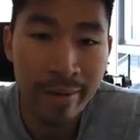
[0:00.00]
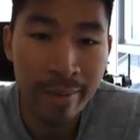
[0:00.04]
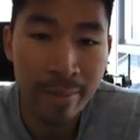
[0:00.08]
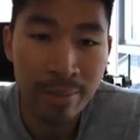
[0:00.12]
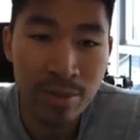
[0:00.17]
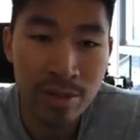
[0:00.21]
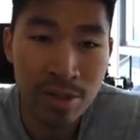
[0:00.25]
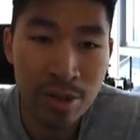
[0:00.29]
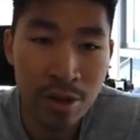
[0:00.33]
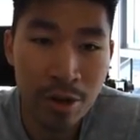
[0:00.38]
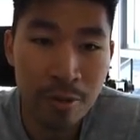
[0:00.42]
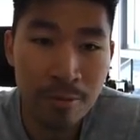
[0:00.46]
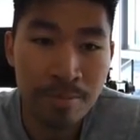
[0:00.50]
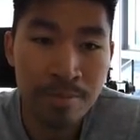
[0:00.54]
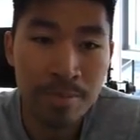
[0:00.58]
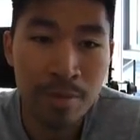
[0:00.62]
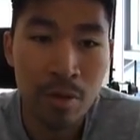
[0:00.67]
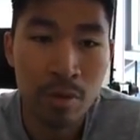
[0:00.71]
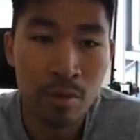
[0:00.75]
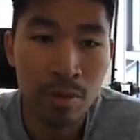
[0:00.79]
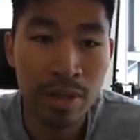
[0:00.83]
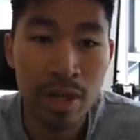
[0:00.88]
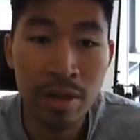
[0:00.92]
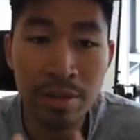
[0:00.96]
so
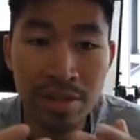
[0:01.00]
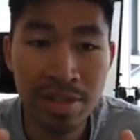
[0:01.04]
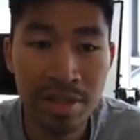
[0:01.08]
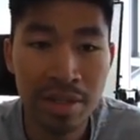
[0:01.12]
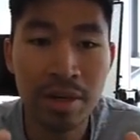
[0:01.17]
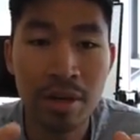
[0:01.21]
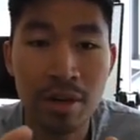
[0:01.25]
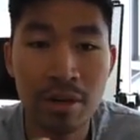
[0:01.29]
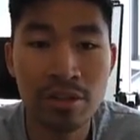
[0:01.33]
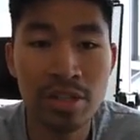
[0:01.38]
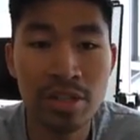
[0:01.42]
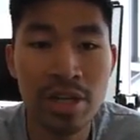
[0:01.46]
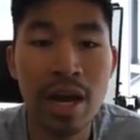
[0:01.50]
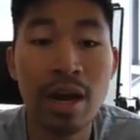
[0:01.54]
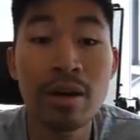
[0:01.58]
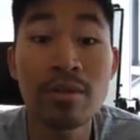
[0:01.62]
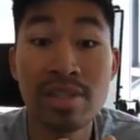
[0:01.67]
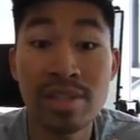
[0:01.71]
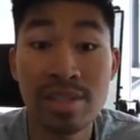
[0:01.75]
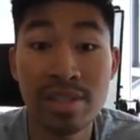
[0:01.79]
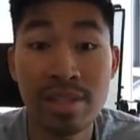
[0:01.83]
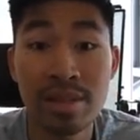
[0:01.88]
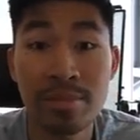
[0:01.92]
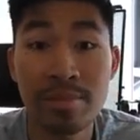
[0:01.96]
when I was in college, I
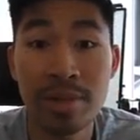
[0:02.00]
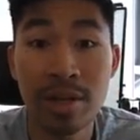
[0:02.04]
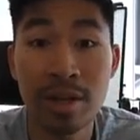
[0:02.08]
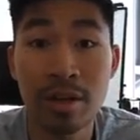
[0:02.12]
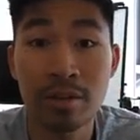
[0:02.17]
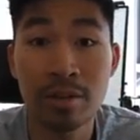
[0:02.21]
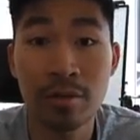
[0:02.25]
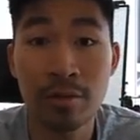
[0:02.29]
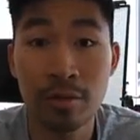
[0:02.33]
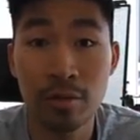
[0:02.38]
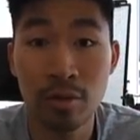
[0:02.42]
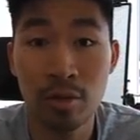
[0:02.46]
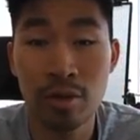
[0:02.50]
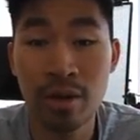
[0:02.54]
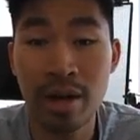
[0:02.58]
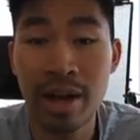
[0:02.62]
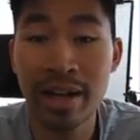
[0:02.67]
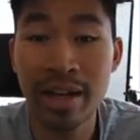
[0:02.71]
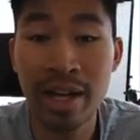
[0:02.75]
was sleeping on the floor. I